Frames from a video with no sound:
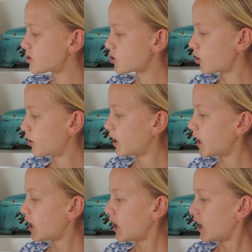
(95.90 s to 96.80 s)
So
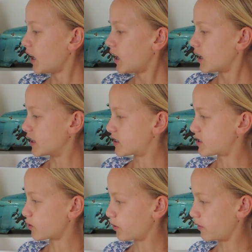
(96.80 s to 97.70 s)

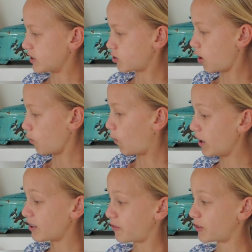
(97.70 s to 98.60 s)
it's got
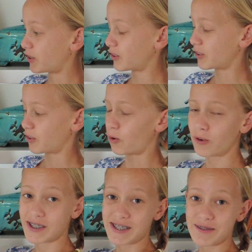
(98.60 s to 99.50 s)
wonderful,
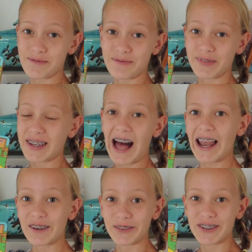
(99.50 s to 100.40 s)
awesome,
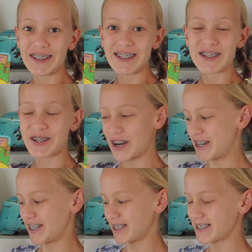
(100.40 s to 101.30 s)
colourful
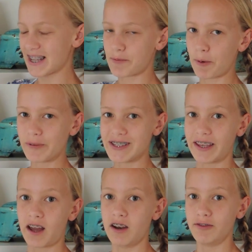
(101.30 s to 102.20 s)
illustrations. I probably
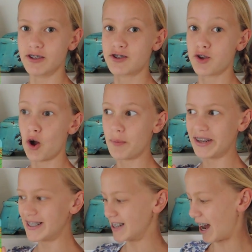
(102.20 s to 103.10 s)
say colourful so
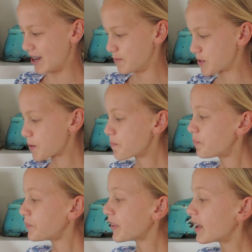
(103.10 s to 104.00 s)
many times.
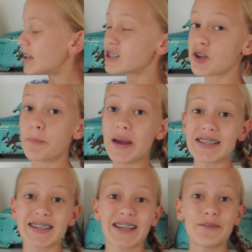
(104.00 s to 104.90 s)
So
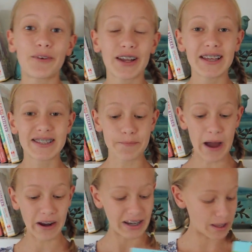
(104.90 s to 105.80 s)
basically what it's
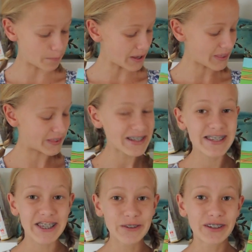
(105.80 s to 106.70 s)
about, Libby,
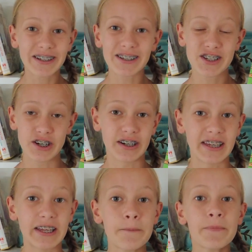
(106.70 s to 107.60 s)
this cute little
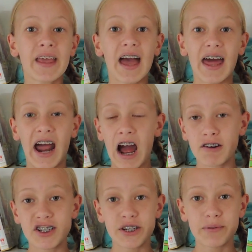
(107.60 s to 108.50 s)
turkey, and
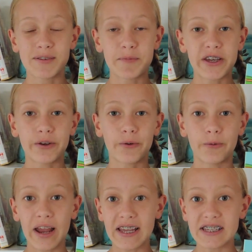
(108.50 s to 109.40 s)
how she was
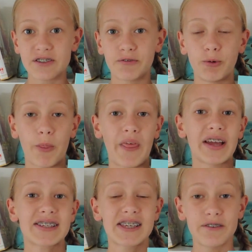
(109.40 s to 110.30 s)
being raised for
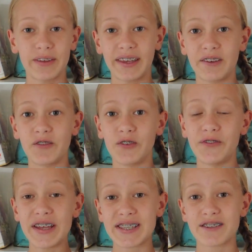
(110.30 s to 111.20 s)
Thanksgiving and for
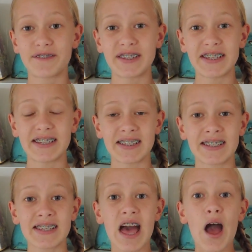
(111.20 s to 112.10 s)
festive
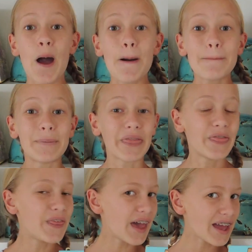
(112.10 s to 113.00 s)
seasons.
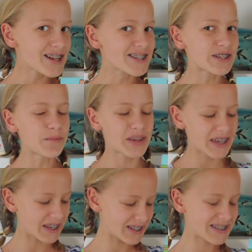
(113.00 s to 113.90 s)
But then some
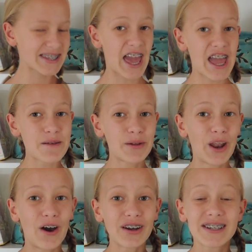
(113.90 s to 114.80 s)
kids came
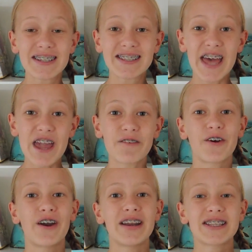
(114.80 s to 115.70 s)
along to save
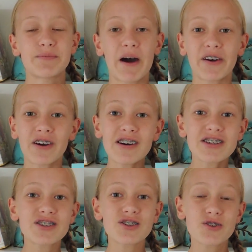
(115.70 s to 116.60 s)
her, and it's about her
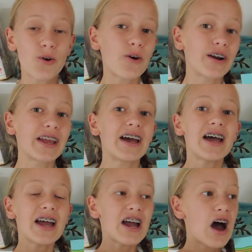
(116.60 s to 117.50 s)
story
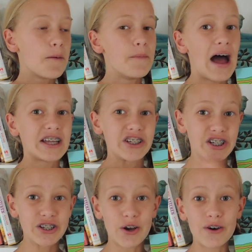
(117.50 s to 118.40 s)
as
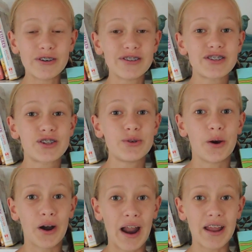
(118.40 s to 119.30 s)
she goes
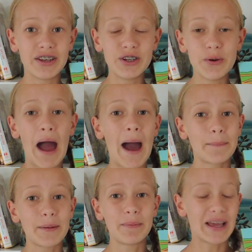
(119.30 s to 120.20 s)
to her new
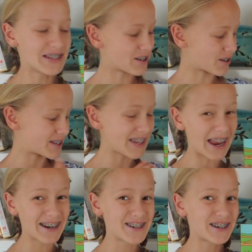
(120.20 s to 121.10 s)
happy place, her
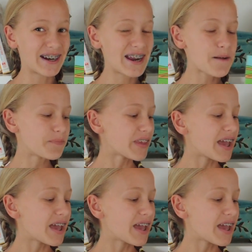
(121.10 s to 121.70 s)
sanctuary.